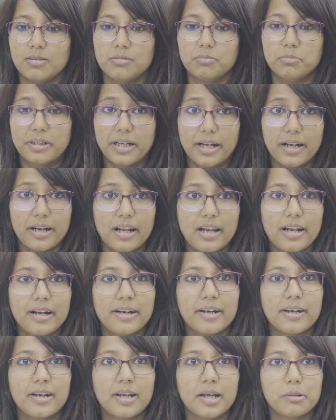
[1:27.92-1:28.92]
But I really
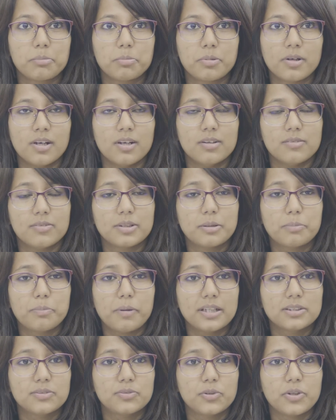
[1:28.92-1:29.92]
need help. For the
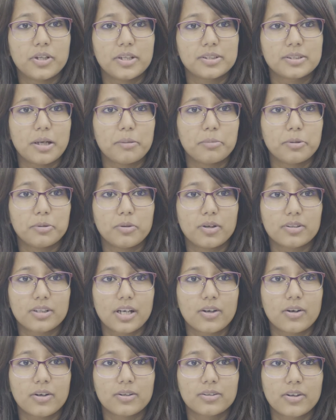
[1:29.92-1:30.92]
past few days I've been
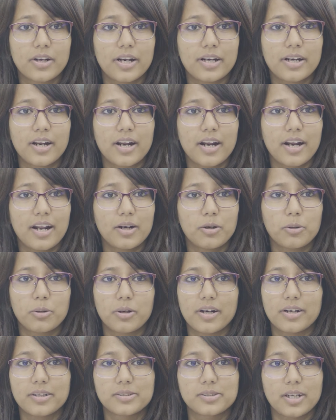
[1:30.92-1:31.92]
working on Creator and I don't
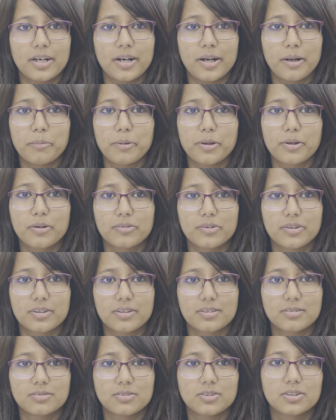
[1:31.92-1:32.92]
understand any bit of it.
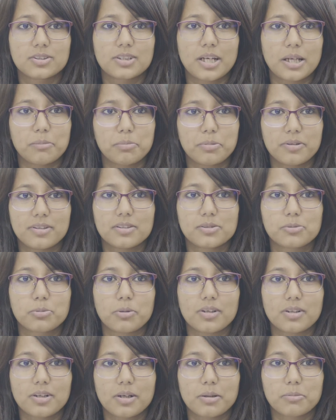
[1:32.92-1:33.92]
Just help me this
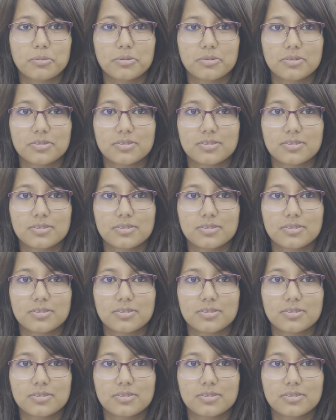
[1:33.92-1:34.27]
one time.